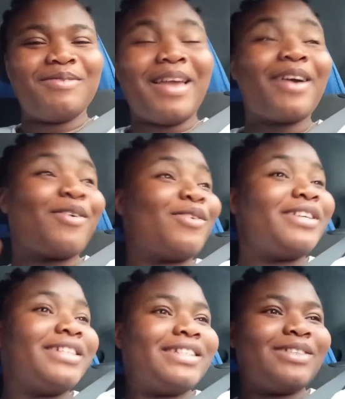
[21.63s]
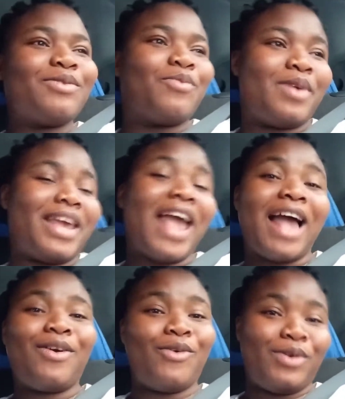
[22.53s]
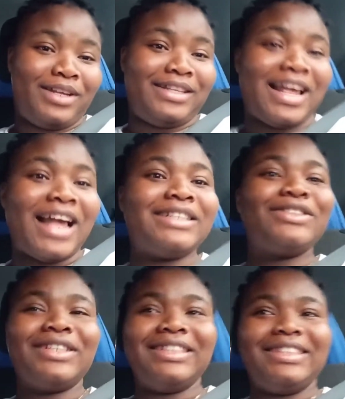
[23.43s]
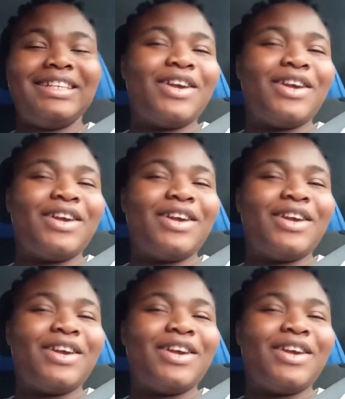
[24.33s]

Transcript: we are going we are going actually